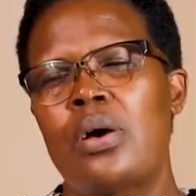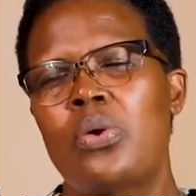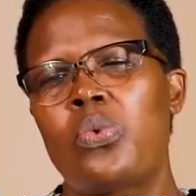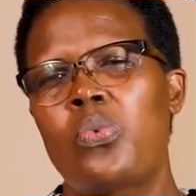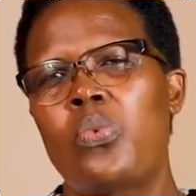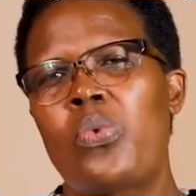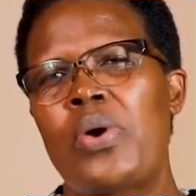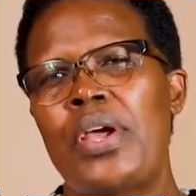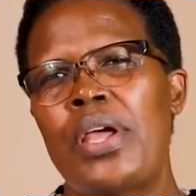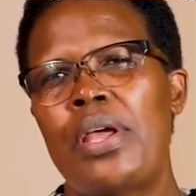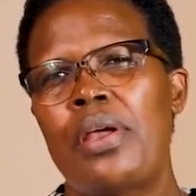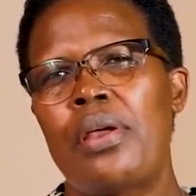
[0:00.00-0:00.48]

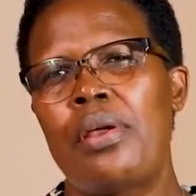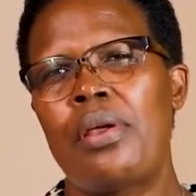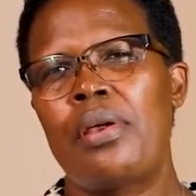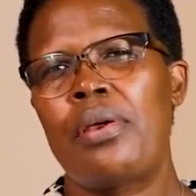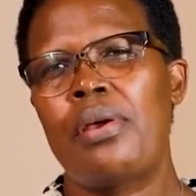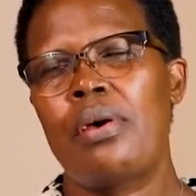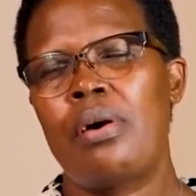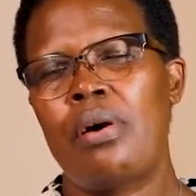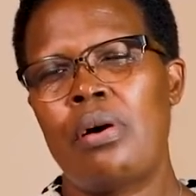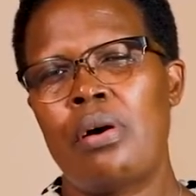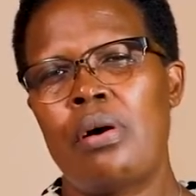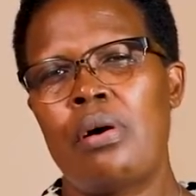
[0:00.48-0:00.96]
we
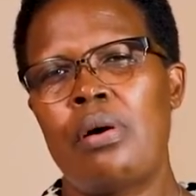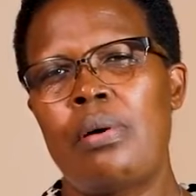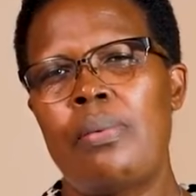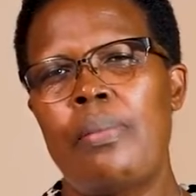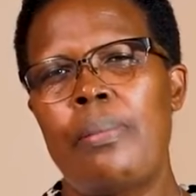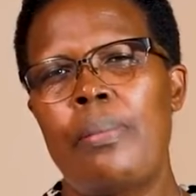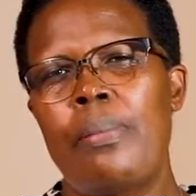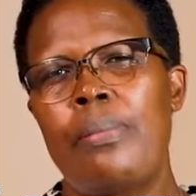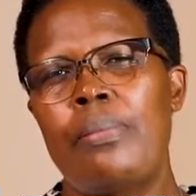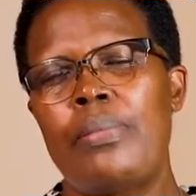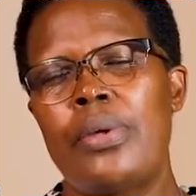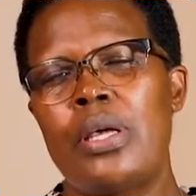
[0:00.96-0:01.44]
are
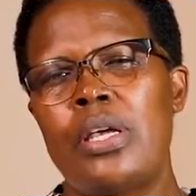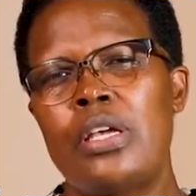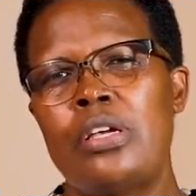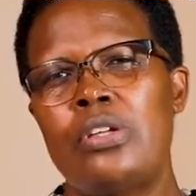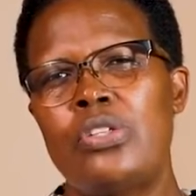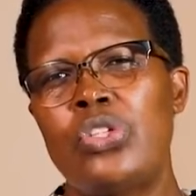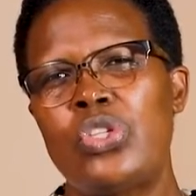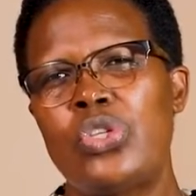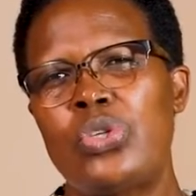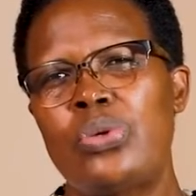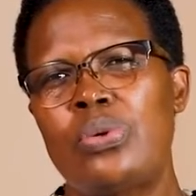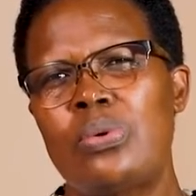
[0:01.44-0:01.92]

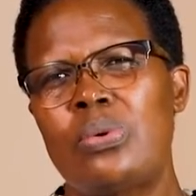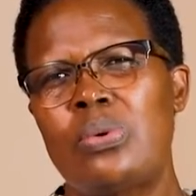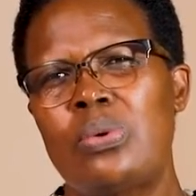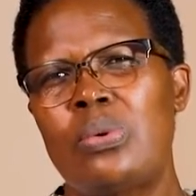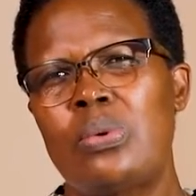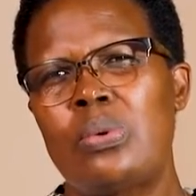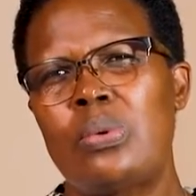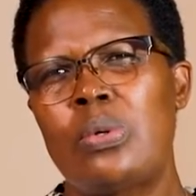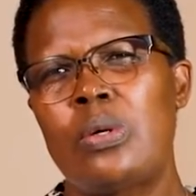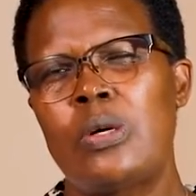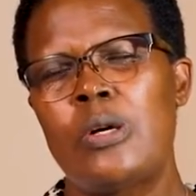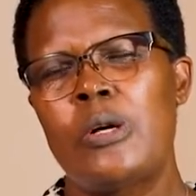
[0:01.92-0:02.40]

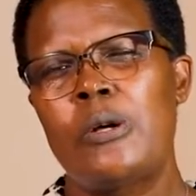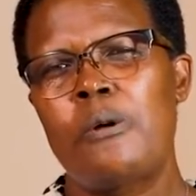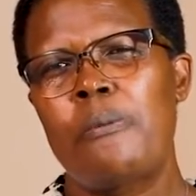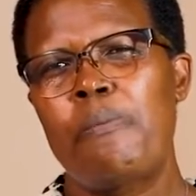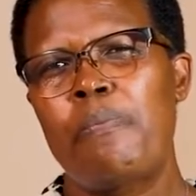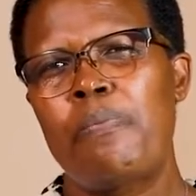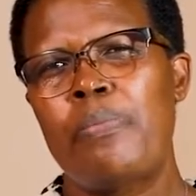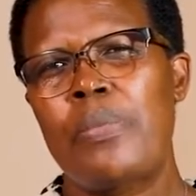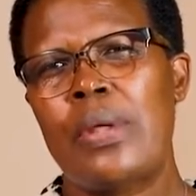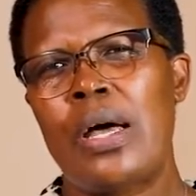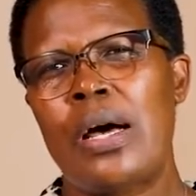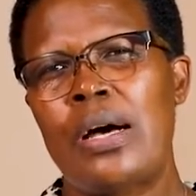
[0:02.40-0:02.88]
into
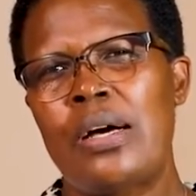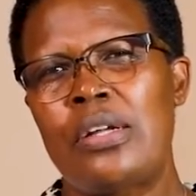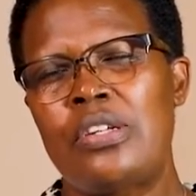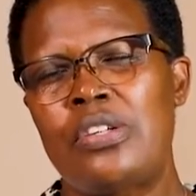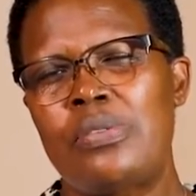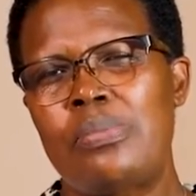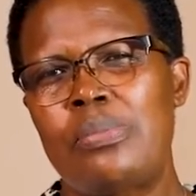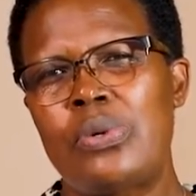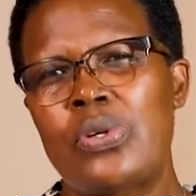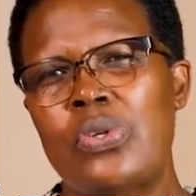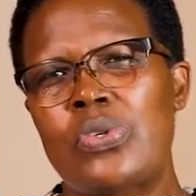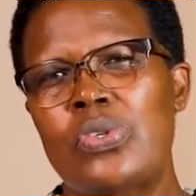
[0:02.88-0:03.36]

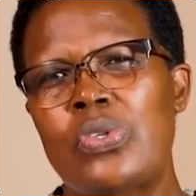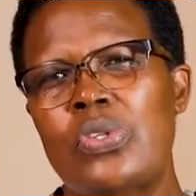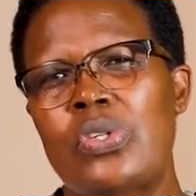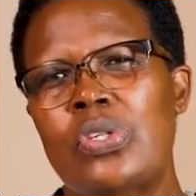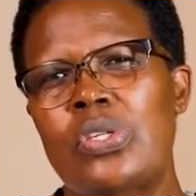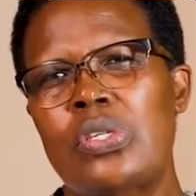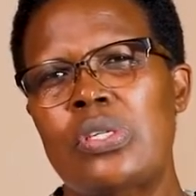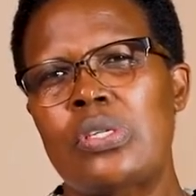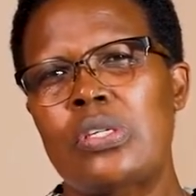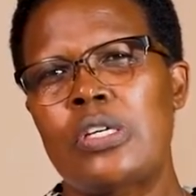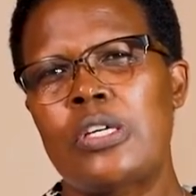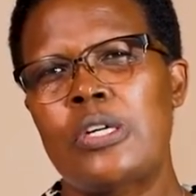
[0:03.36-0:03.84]

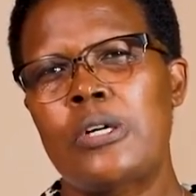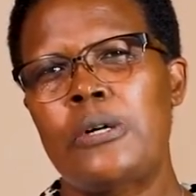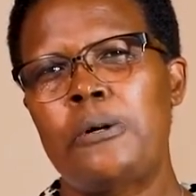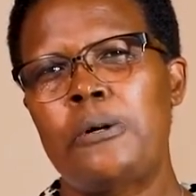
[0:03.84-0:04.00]
utmost